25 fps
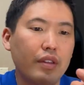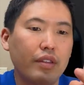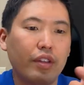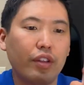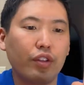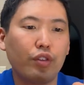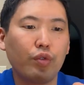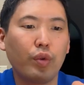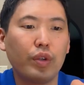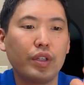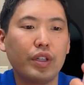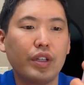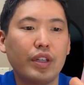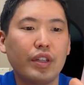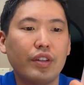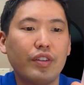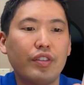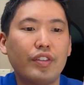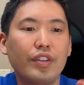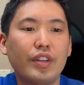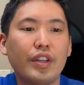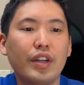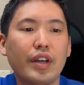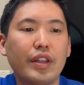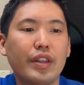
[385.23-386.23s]
This one you can
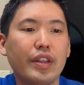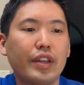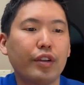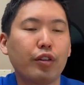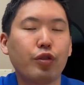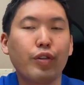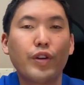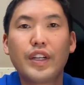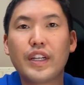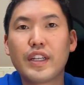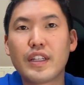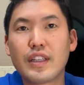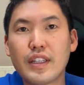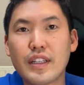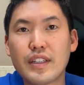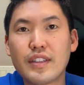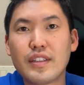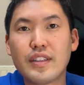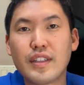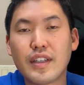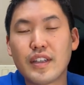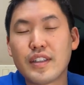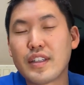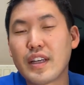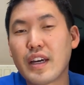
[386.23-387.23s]
see on the ingredient list
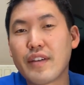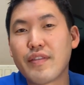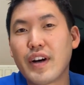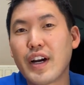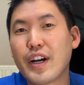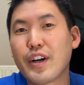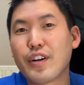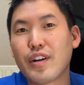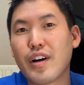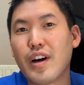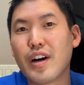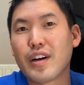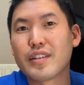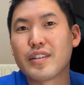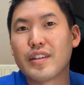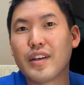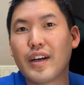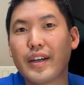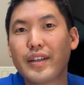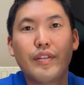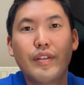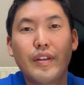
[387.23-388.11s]
does have iron oxide.